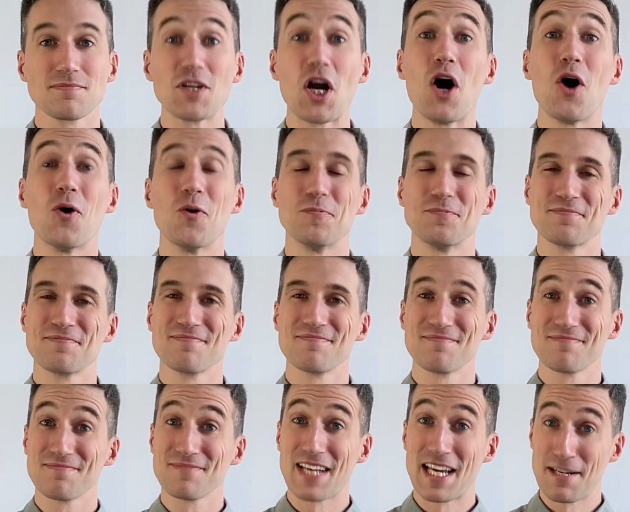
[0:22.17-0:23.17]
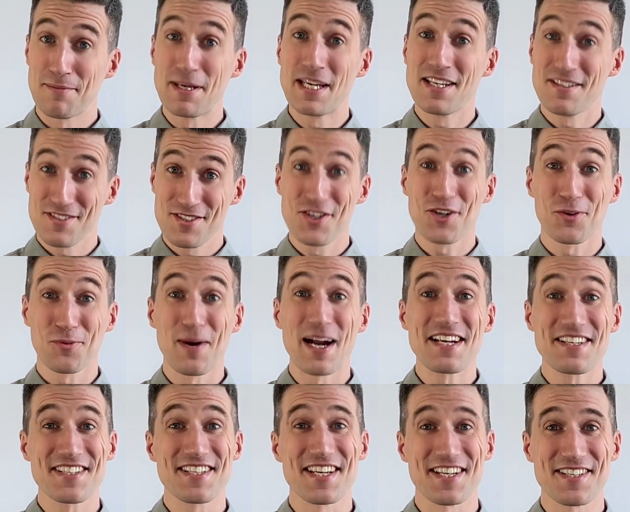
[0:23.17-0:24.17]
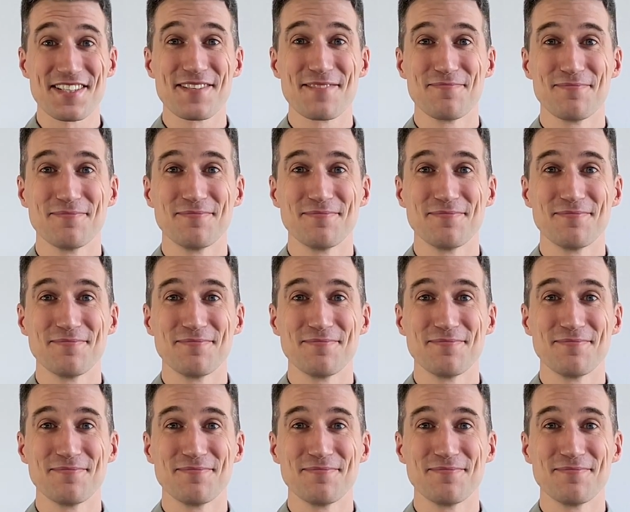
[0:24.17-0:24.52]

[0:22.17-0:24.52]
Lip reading: Oh, it means you're racist.